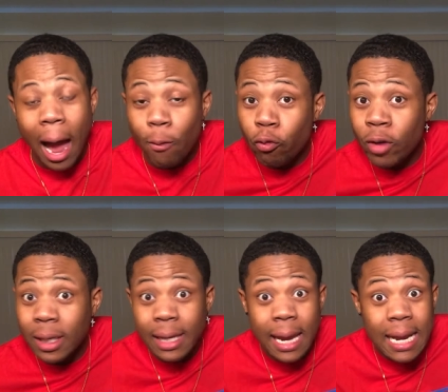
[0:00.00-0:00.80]
I
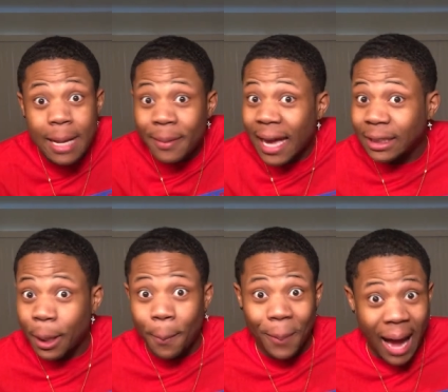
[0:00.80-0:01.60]
really ain't even catch
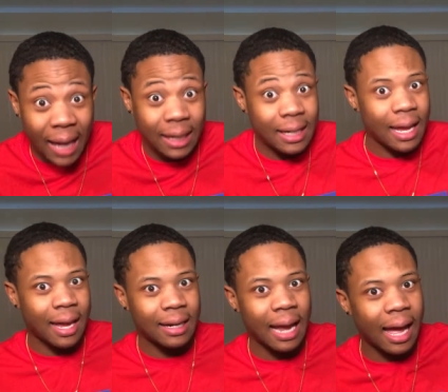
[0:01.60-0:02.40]
a body
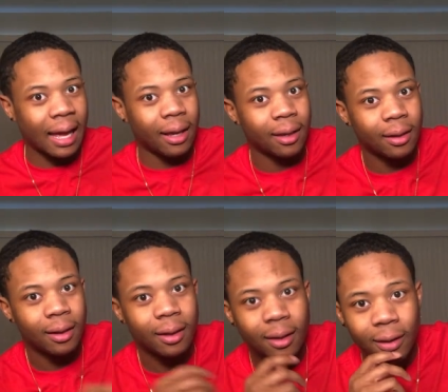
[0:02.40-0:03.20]
that night.
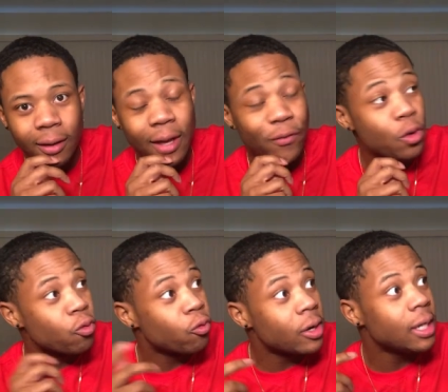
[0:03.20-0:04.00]
If you
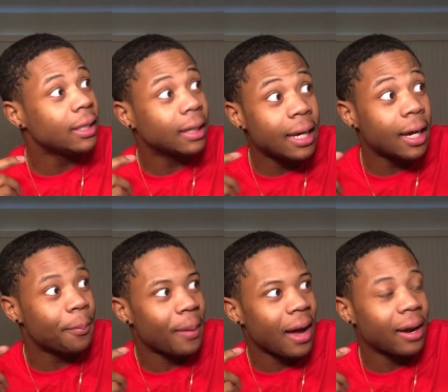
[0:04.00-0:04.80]
really think
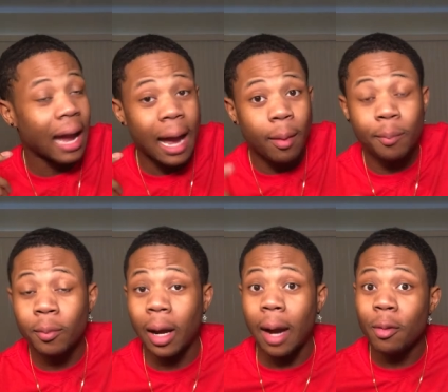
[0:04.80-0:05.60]
about it, I,
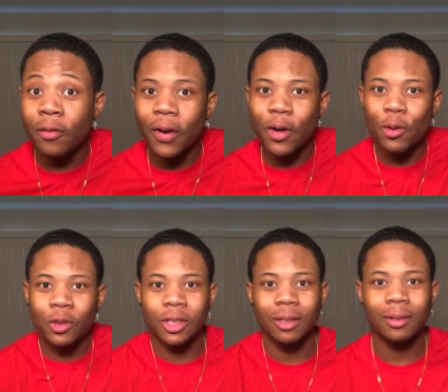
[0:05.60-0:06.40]
am a
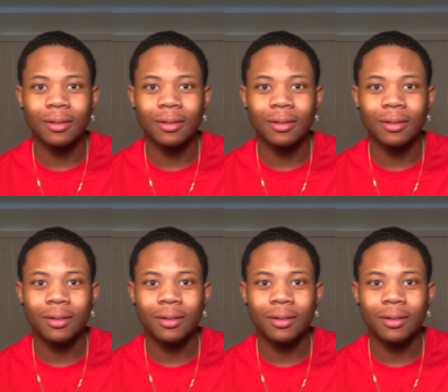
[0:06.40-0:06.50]
virgin.